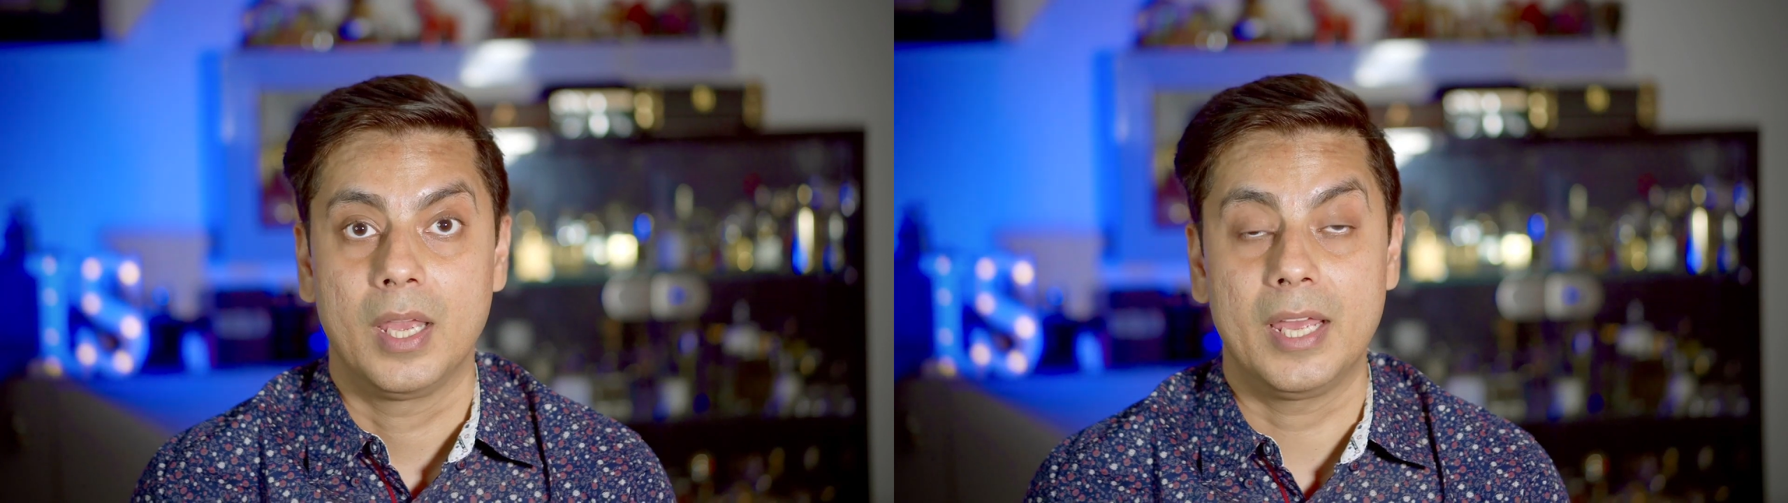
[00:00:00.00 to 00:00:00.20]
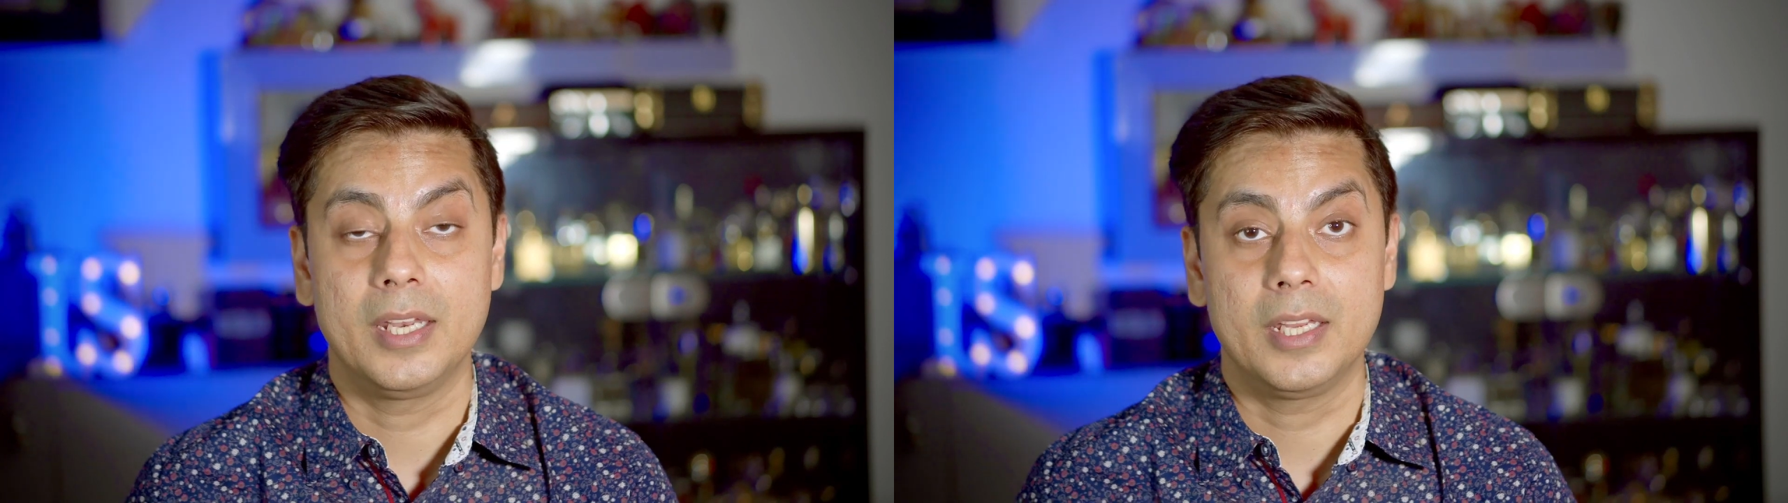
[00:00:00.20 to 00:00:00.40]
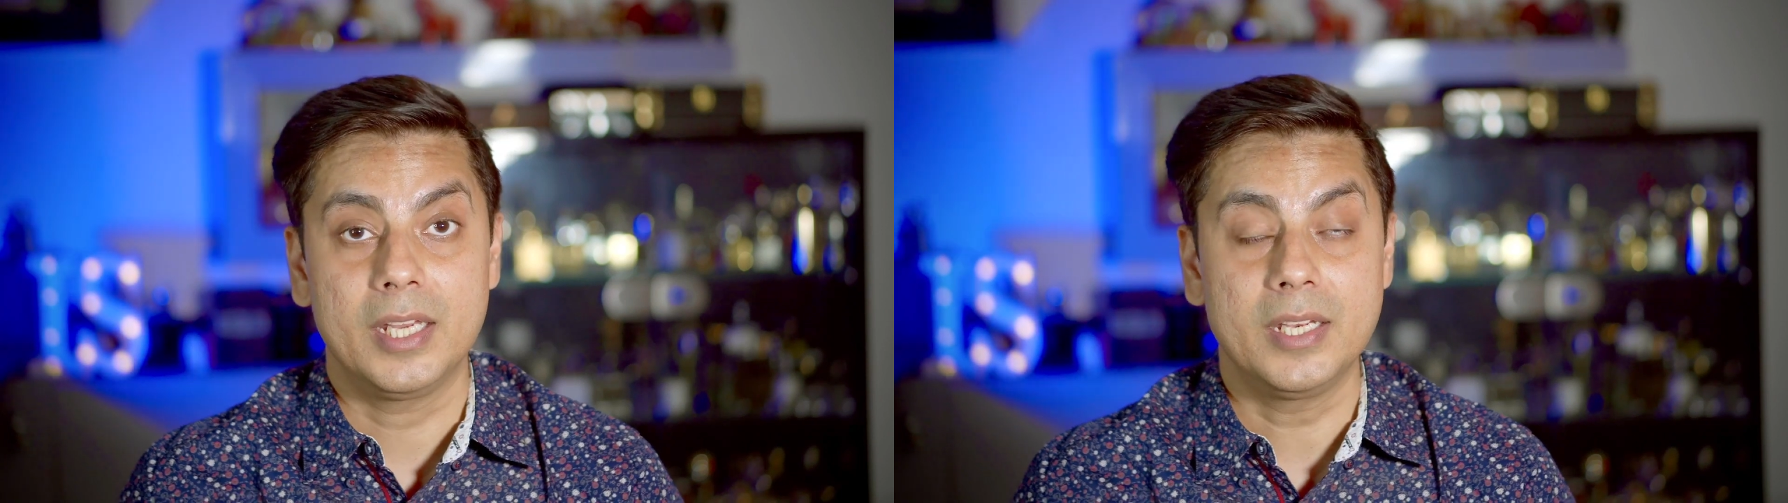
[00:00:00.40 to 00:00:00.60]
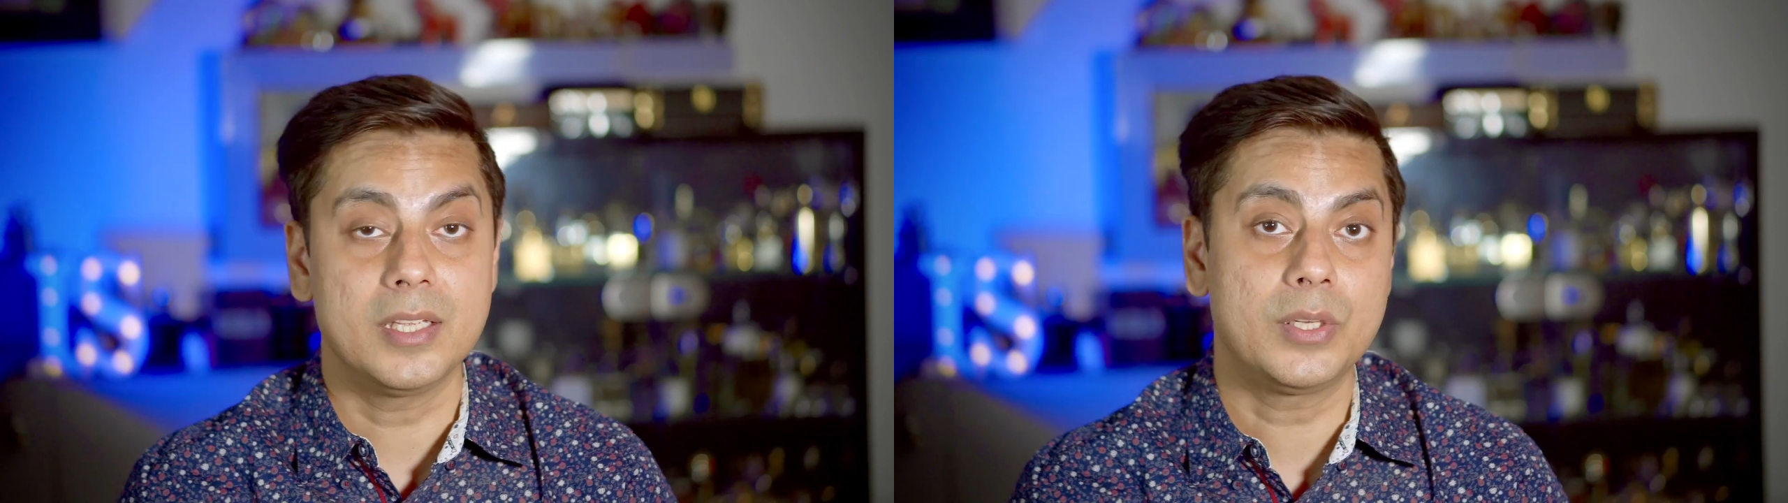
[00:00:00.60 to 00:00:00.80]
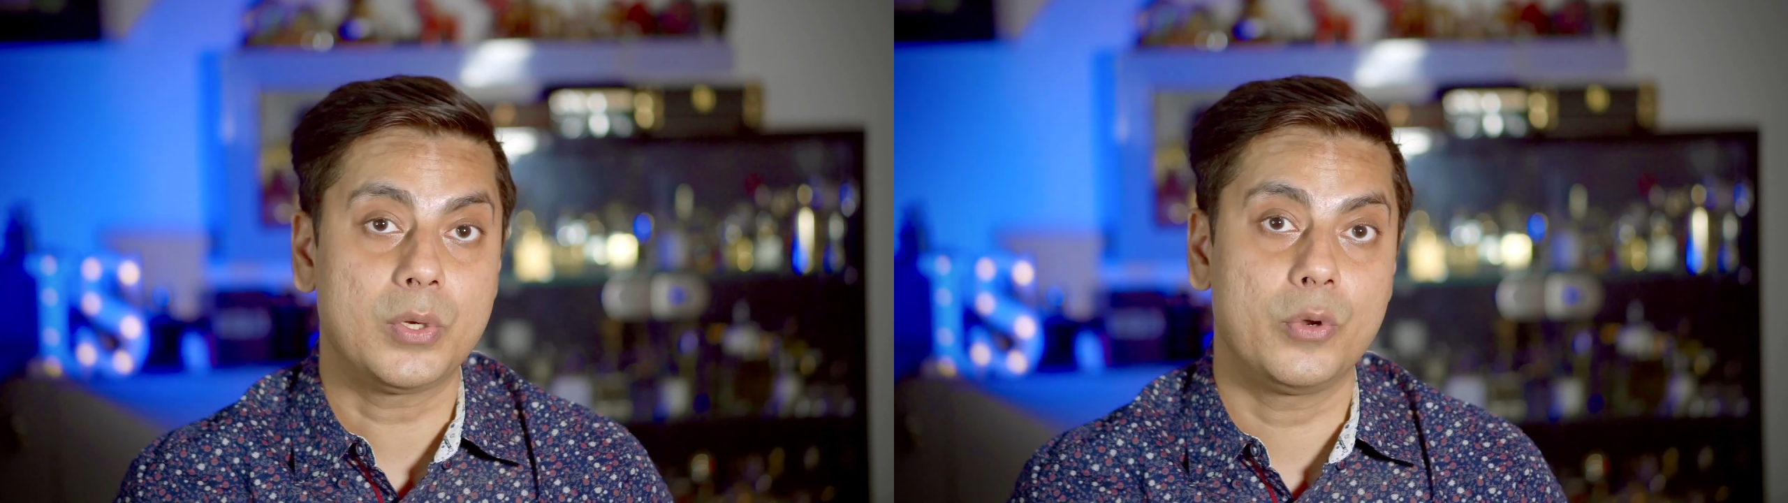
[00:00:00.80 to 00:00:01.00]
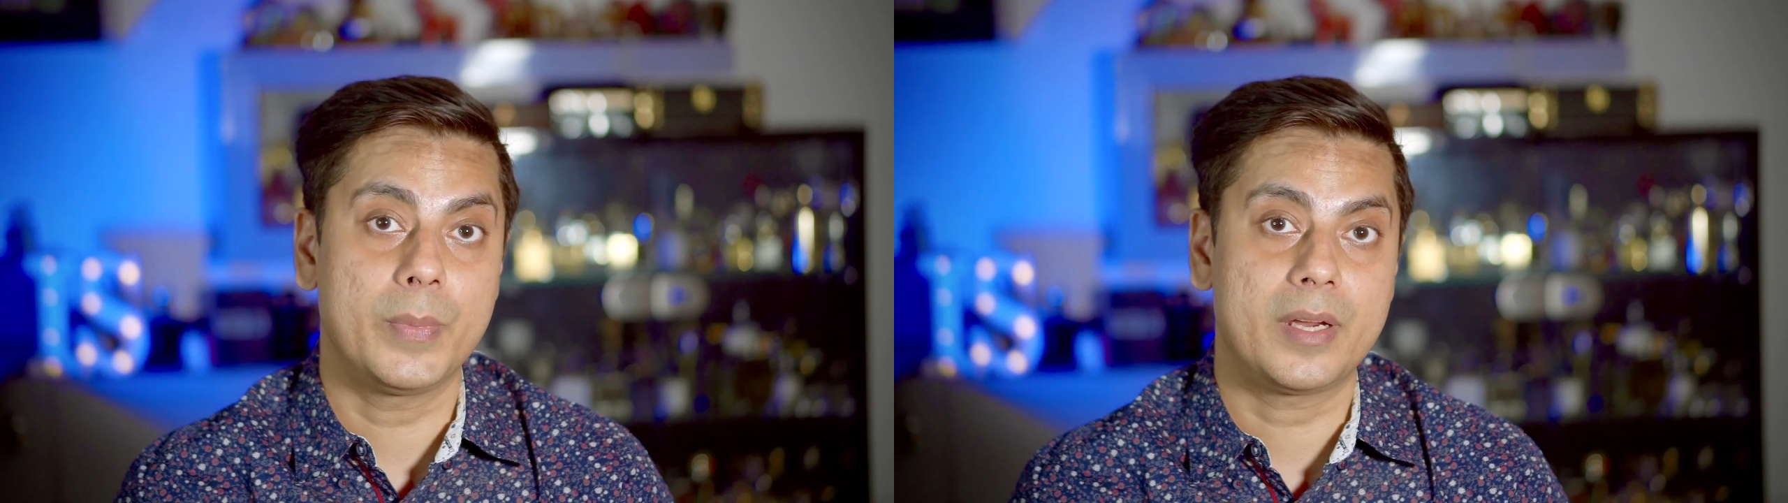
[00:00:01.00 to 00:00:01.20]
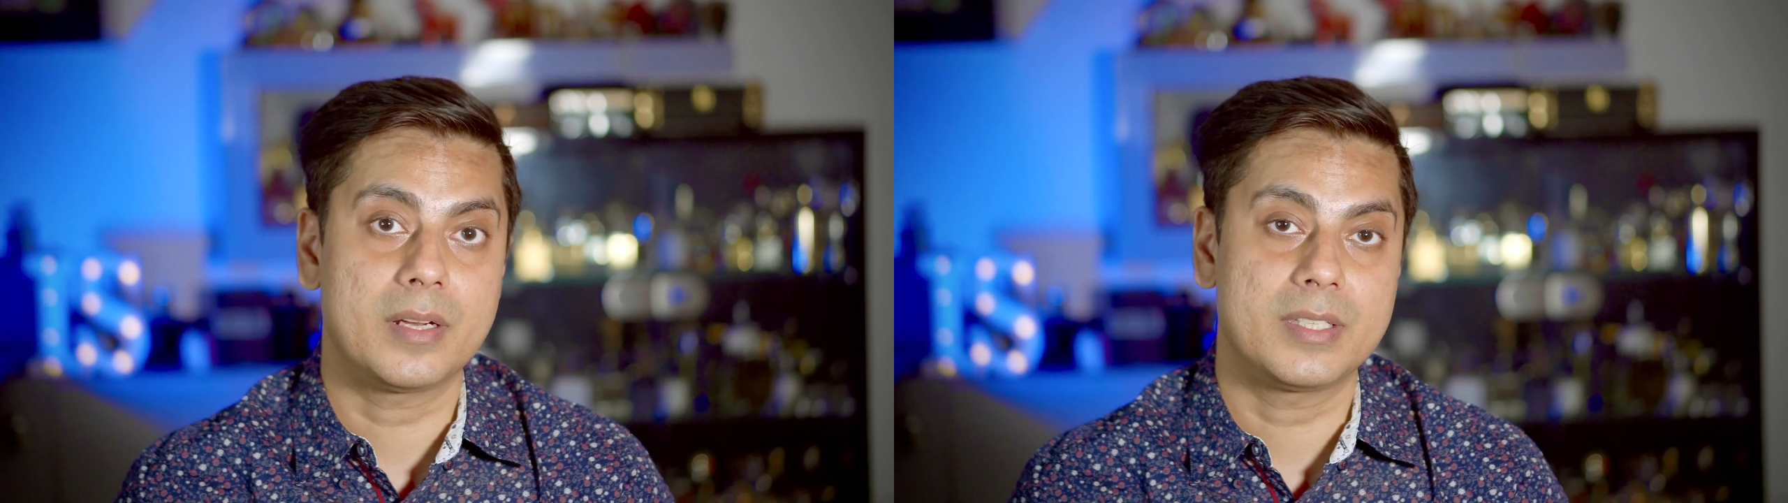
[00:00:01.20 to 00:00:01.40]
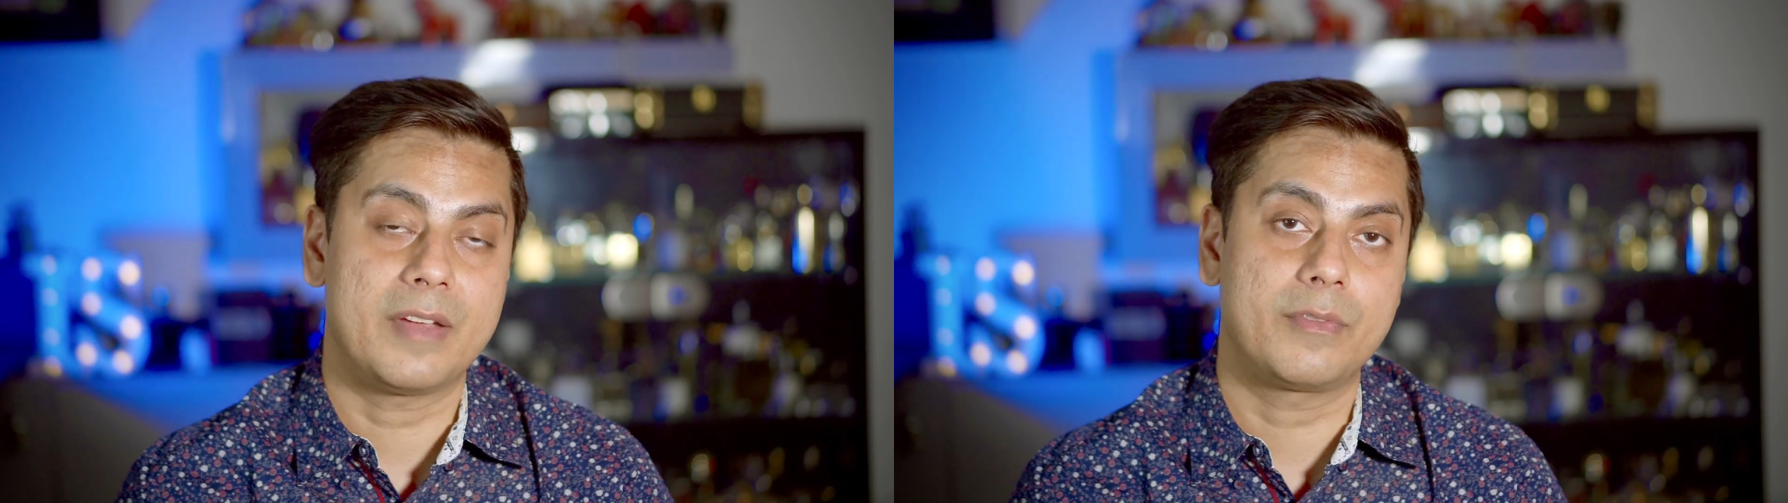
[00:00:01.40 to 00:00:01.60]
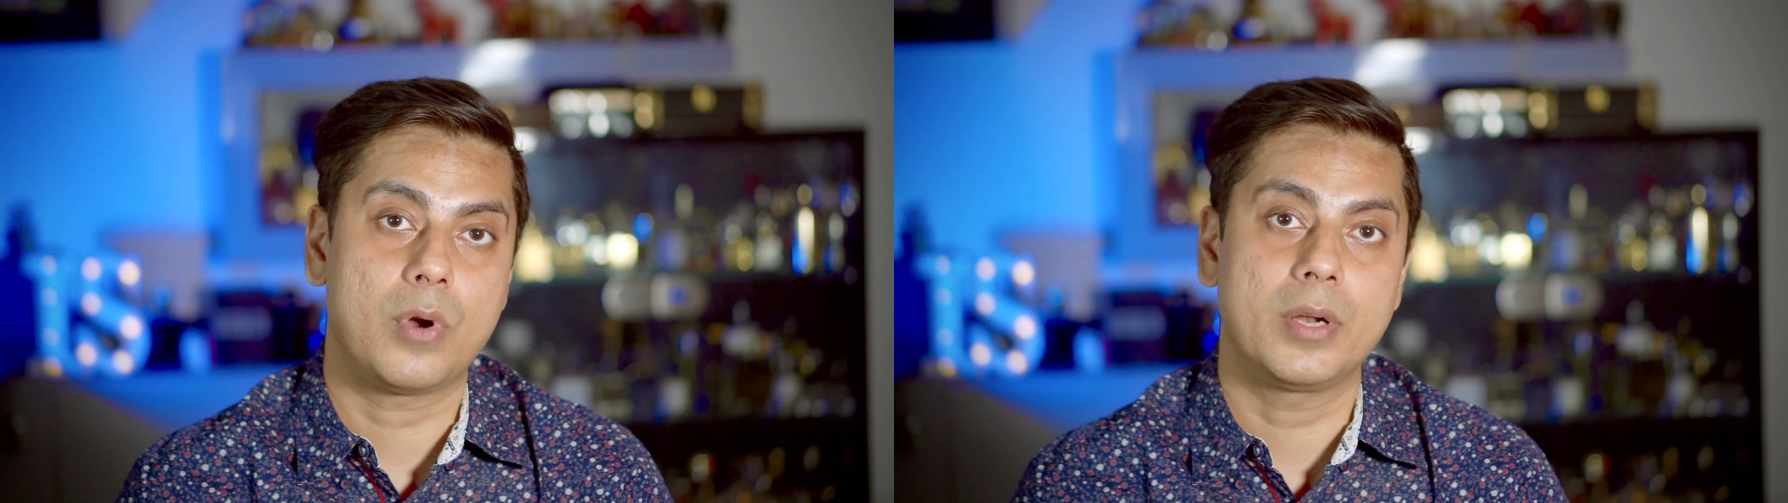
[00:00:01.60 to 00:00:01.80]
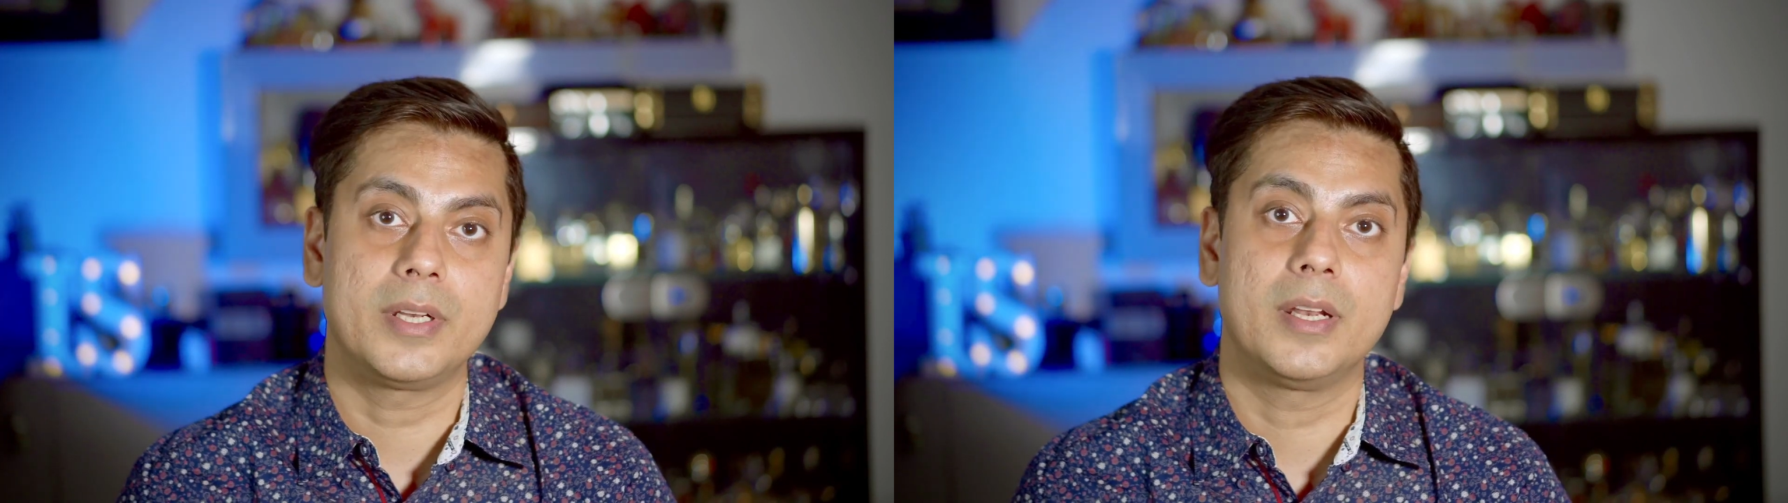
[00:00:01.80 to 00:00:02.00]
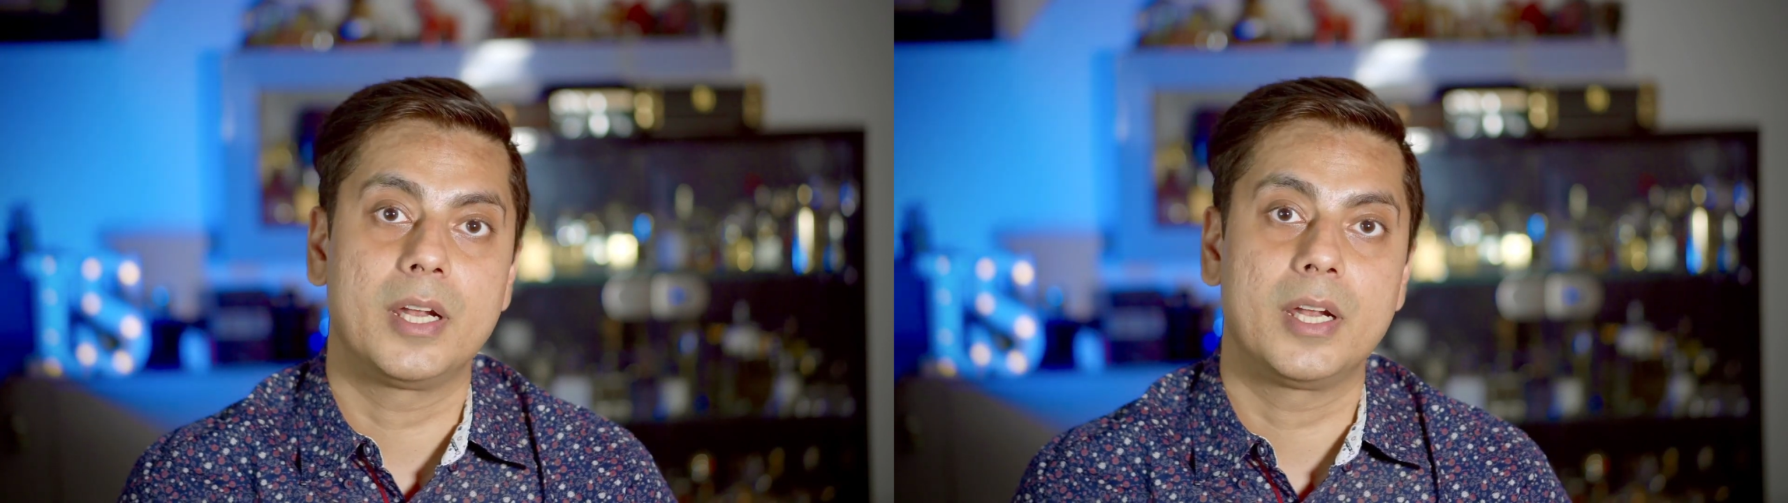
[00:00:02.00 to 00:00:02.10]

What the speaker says: And Indian clone makers have got an